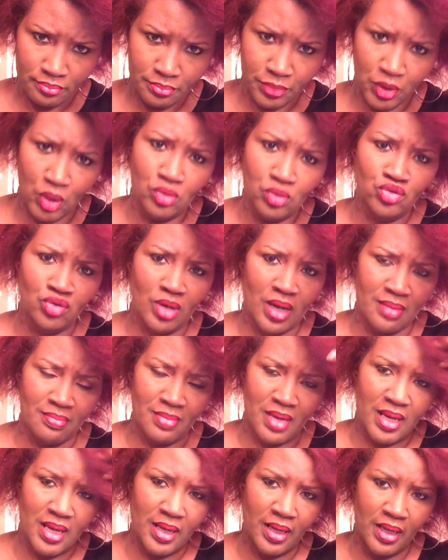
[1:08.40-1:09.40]
blow drying
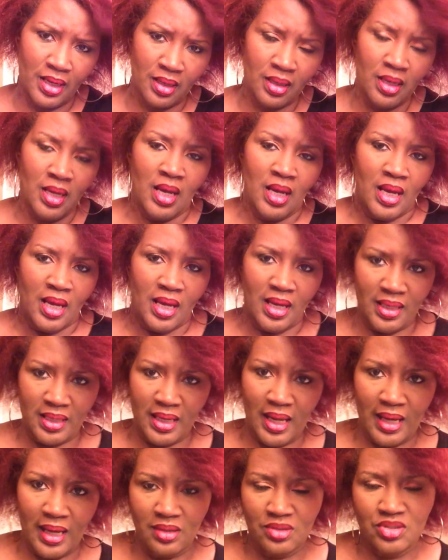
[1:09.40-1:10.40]
my hair.
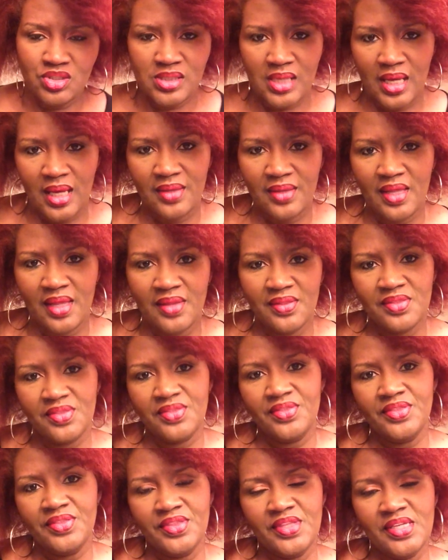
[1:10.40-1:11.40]
And I'll say that
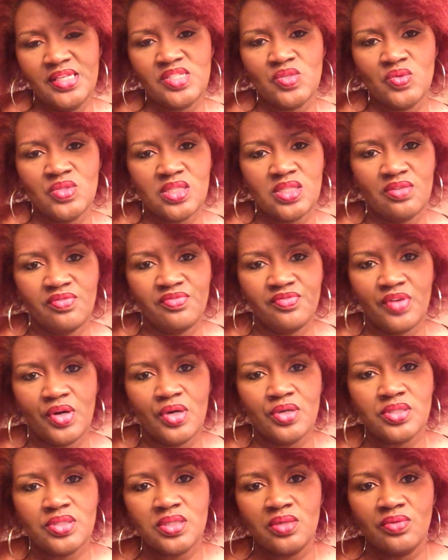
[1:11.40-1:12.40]
this was the
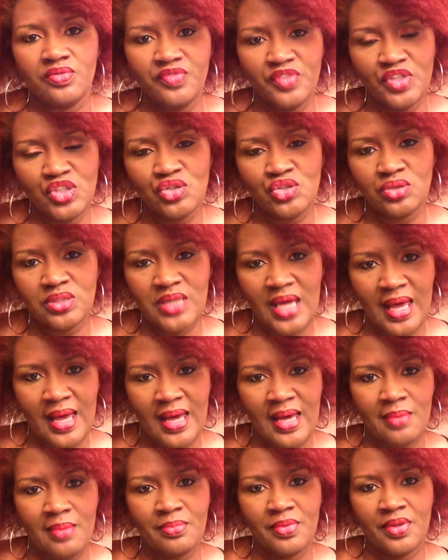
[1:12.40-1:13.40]
first official
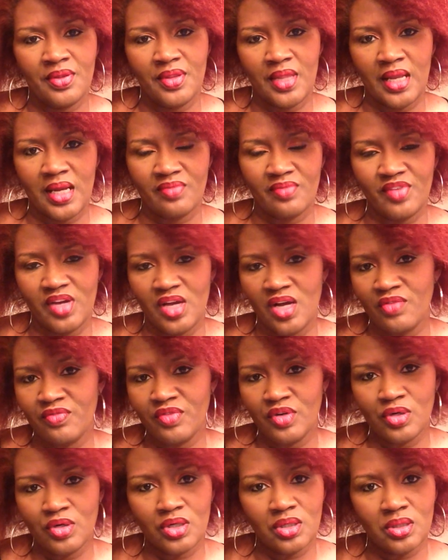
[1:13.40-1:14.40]
time that I've
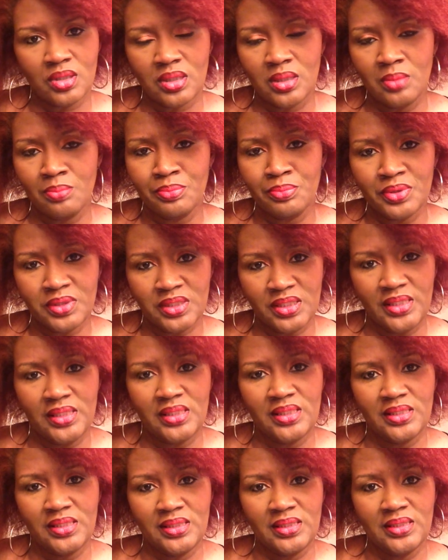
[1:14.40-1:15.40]
ever
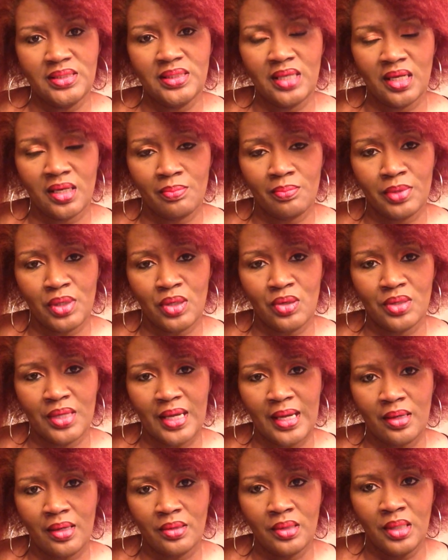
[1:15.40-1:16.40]
completely done a blown
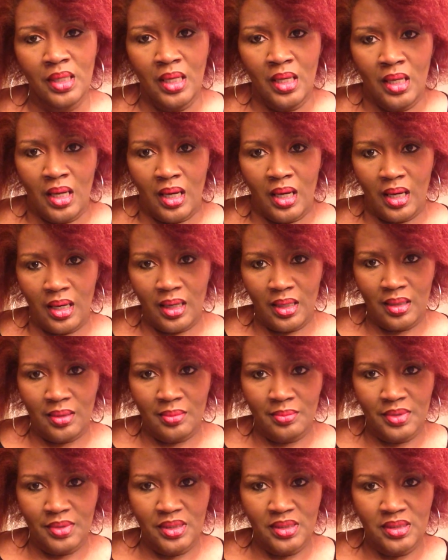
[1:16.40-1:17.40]
out.
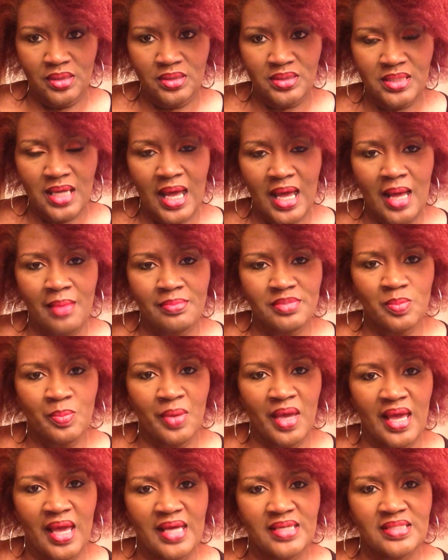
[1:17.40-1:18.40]
In times
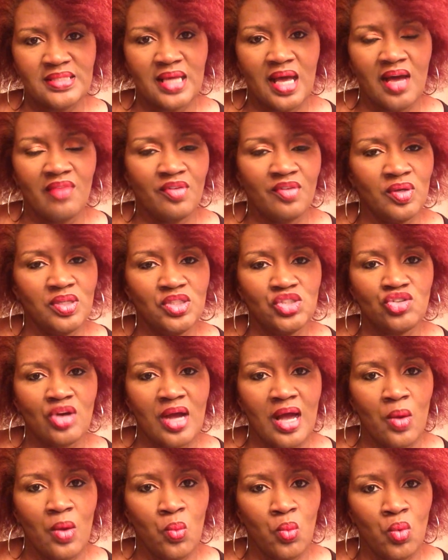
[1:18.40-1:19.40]
past, I've only
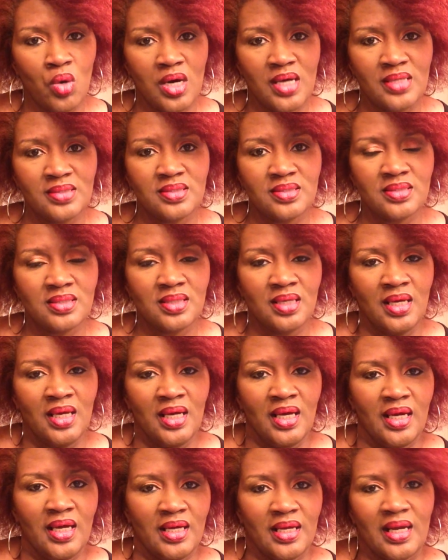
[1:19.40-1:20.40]
tried once,
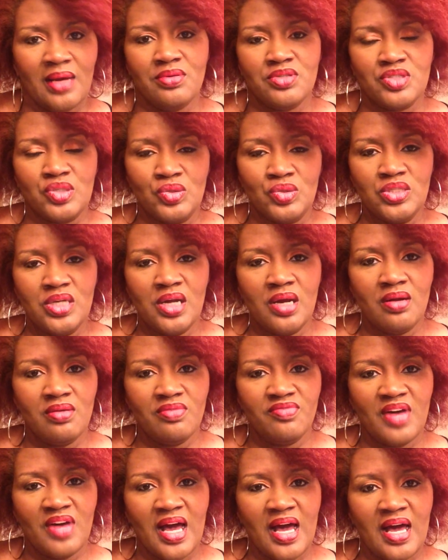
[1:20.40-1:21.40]
and I was so
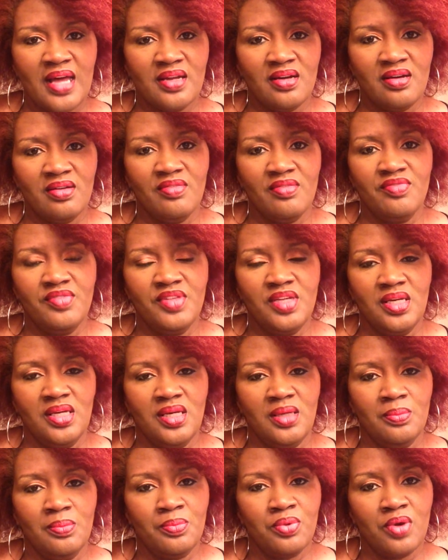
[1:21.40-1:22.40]
terrified of
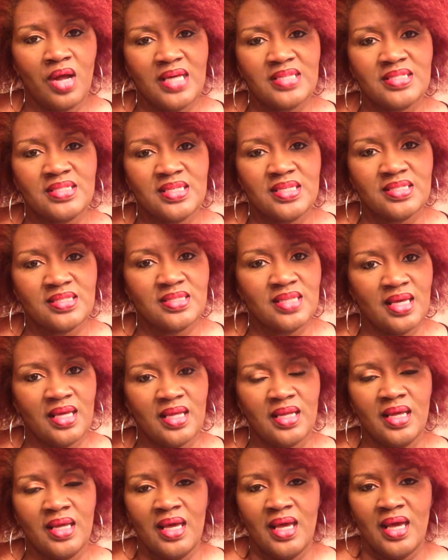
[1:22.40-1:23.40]
the process
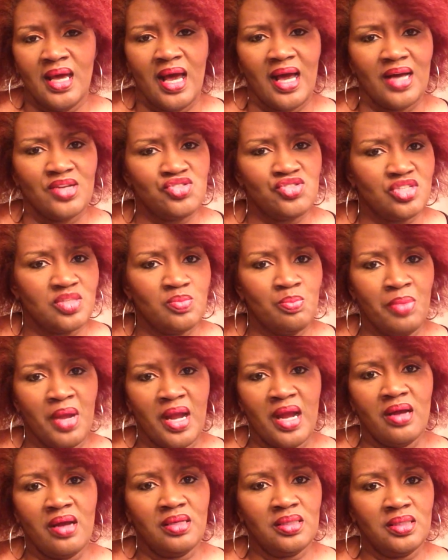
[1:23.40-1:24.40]
that I just
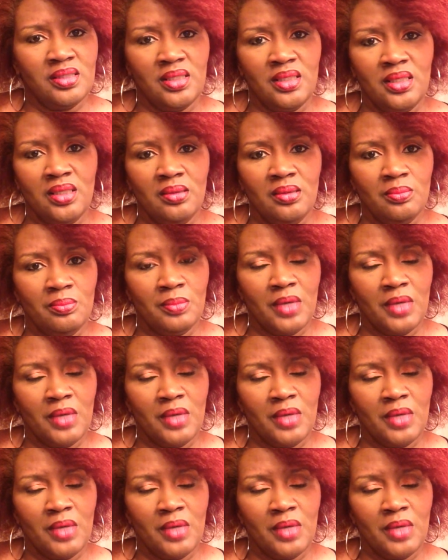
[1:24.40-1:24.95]
barely